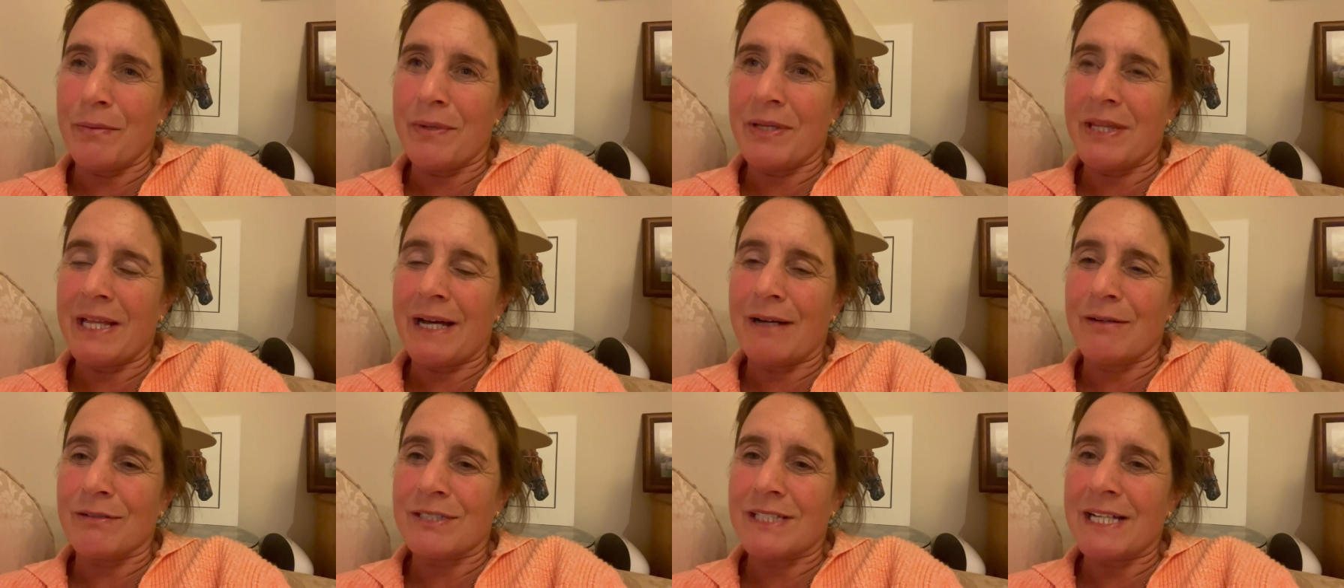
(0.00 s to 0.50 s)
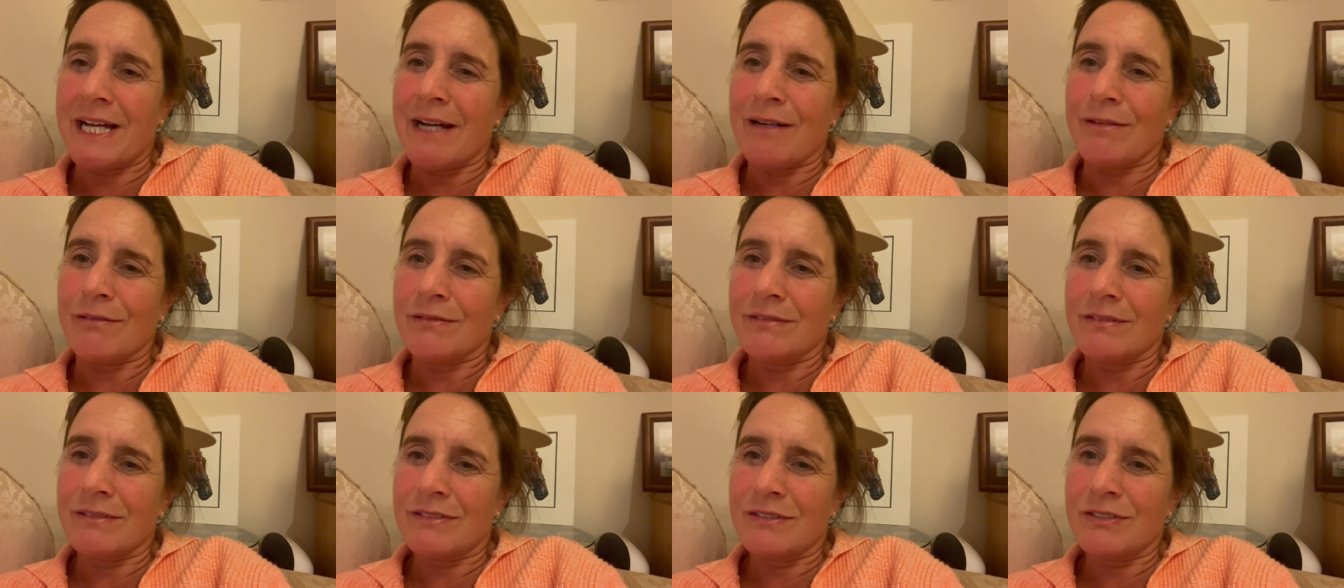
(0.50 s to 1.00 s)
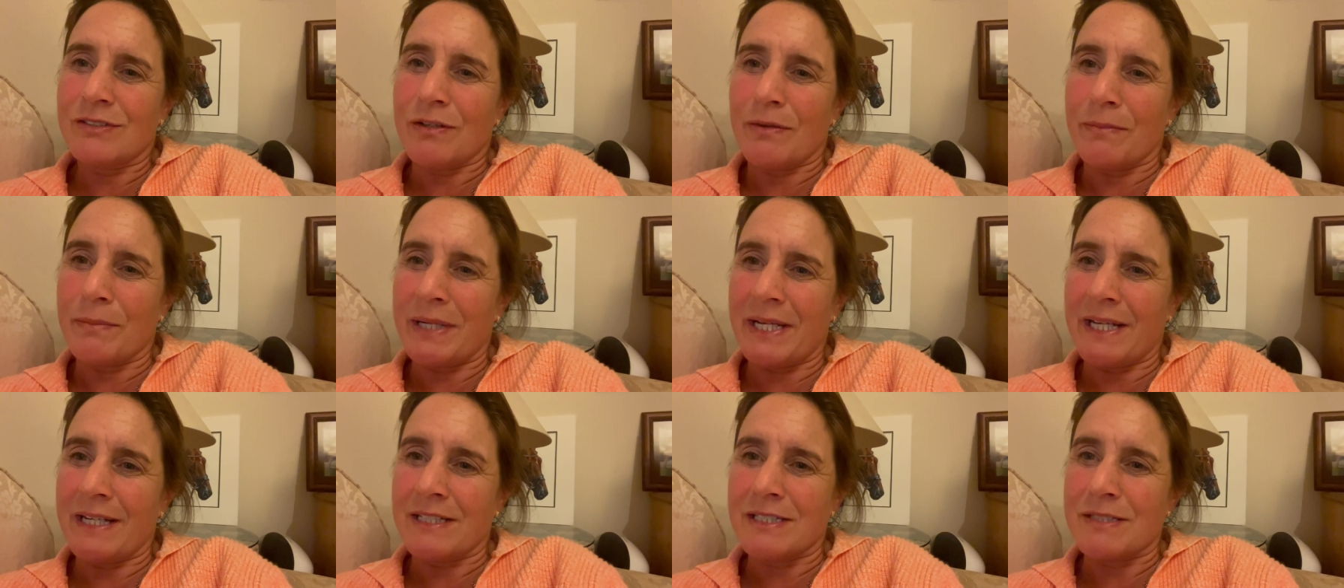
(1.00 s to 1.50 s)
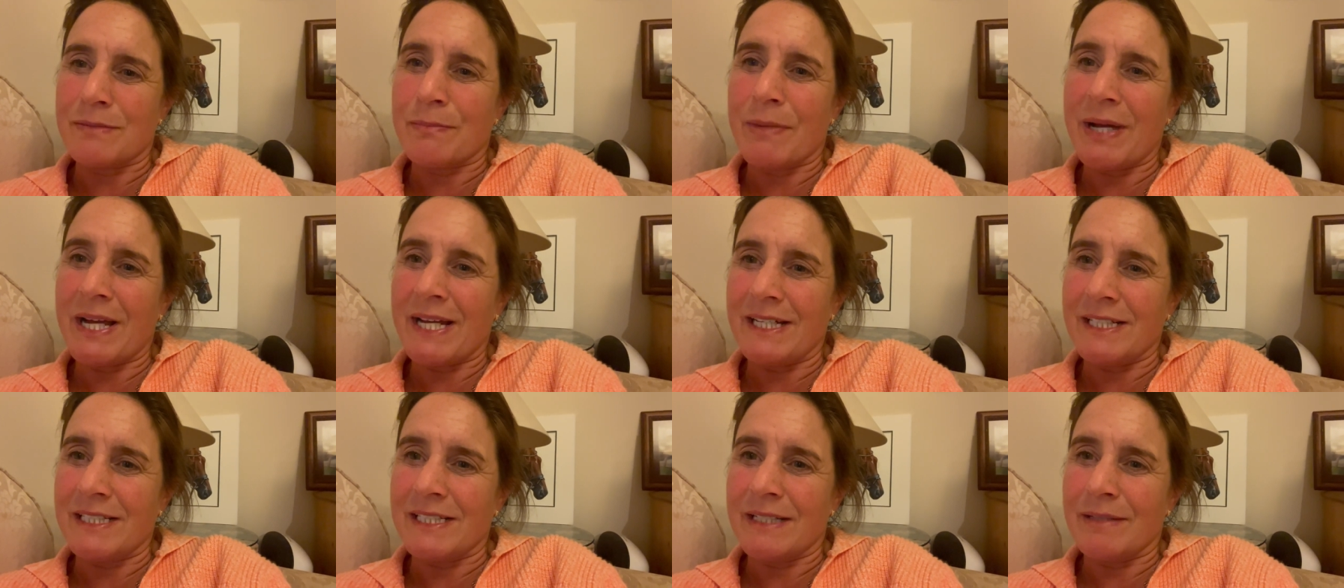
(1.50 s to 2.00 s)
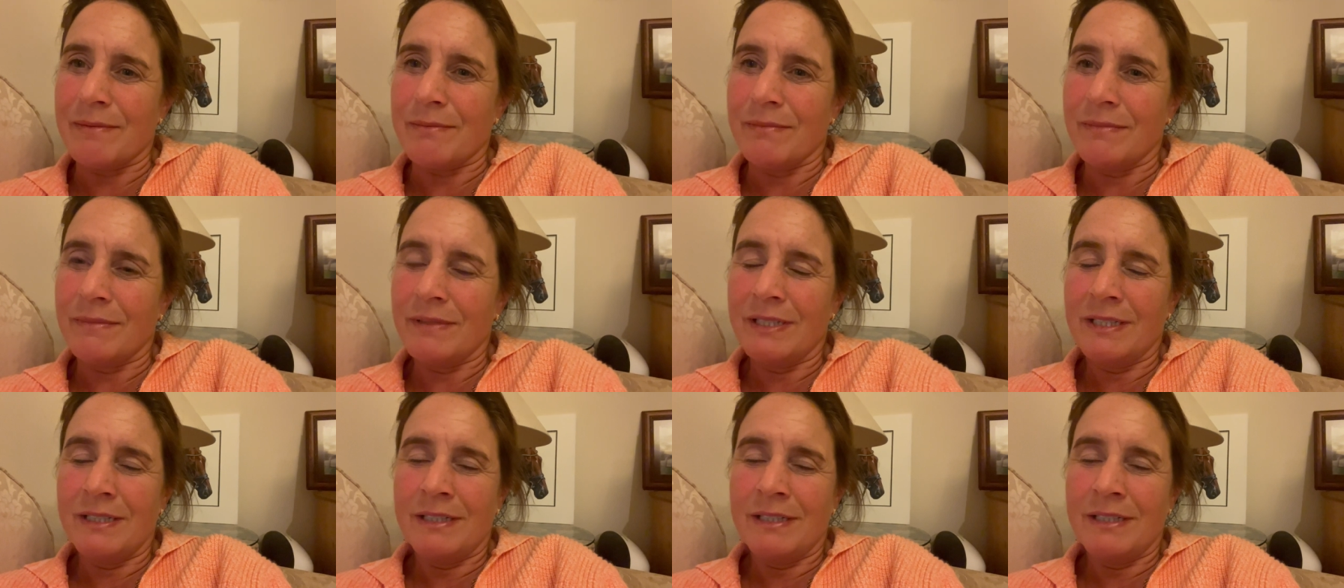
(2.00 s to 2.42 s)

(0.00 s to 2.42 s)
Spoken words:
without doubt, Tommy has made him